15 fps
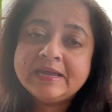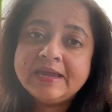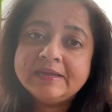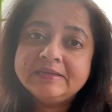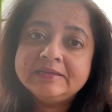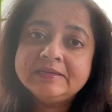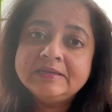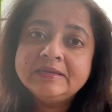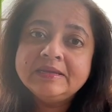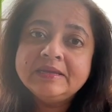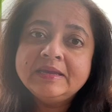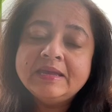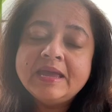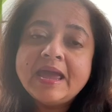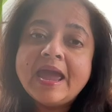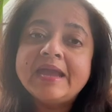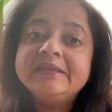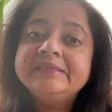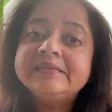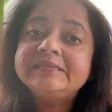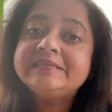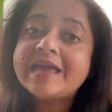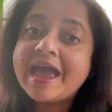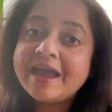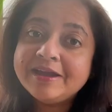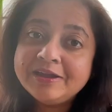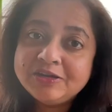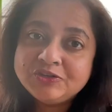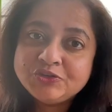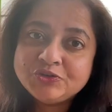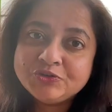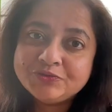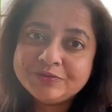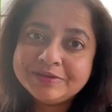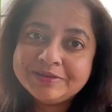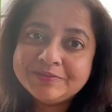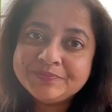head, and this angered Shiva.